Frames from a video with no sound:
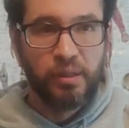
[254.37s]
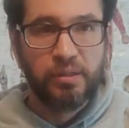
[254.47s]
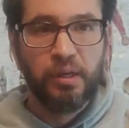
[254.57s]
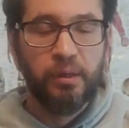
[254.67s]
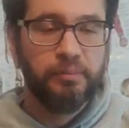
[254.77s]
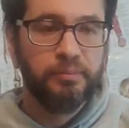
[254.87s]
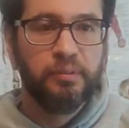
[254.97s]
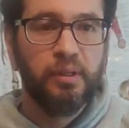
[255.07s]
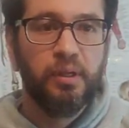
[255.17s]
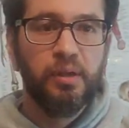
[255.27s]
So
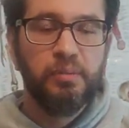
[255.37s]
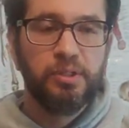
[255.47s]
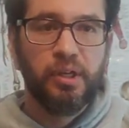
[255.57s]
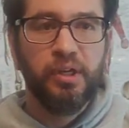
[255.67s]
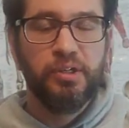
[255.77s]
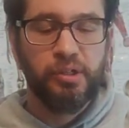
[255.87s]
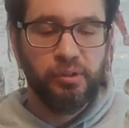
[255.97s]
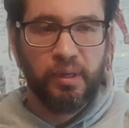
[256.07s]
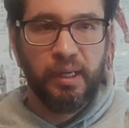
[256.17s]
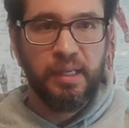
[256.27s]
what you're going to
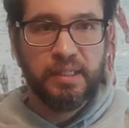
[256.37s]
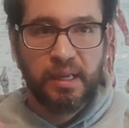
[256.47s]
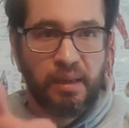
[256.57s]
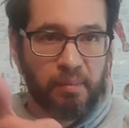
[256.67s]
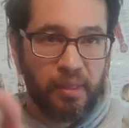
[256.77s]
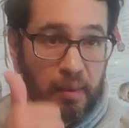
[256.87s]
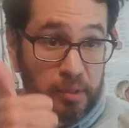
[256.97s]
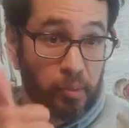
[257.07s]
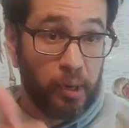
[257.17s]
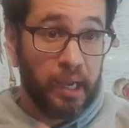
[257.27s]
do is, my
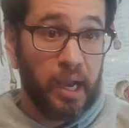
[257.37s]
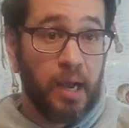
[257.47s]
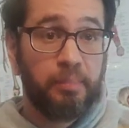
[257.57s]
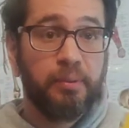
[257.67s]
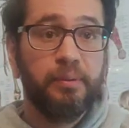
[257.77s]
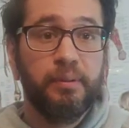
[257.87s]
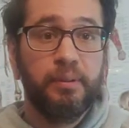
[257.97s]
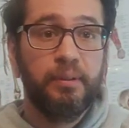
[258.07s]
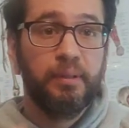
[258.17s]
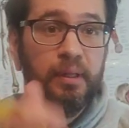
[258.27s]
thumb's pointing up,
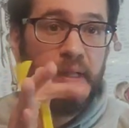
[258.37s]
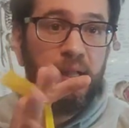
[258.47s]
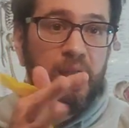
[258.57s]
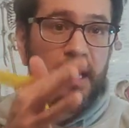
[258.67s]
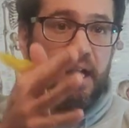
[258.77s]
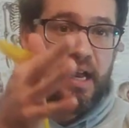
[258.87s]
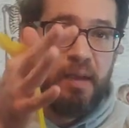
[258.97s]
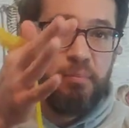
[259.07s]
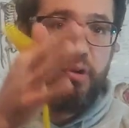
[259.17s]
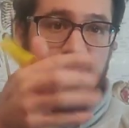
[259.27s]

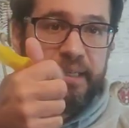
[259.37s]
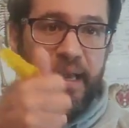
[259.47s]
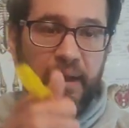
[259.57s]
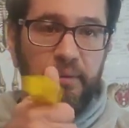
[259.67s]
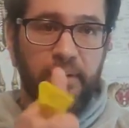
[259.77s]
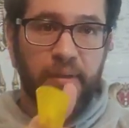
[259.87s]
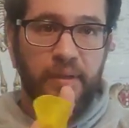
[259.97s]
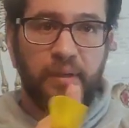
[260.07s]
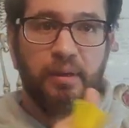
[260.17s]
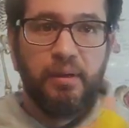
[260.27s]
I'm pulling down.
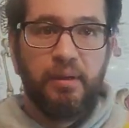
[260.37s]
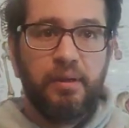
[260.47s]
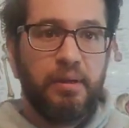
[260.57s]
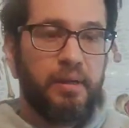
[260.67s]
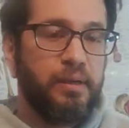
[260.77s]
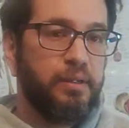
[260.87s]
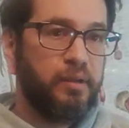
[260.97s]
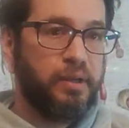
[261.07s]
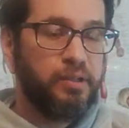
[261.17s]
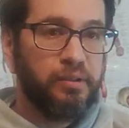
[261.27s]

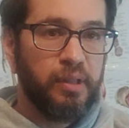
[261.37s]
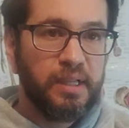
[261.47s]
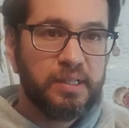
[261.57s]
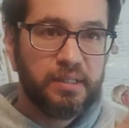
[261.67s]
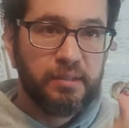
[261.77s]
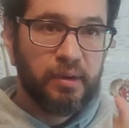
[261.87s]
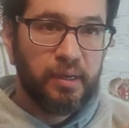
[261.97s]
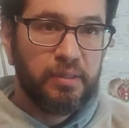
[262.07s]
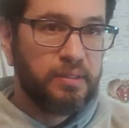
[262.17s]
You're going to do this, right?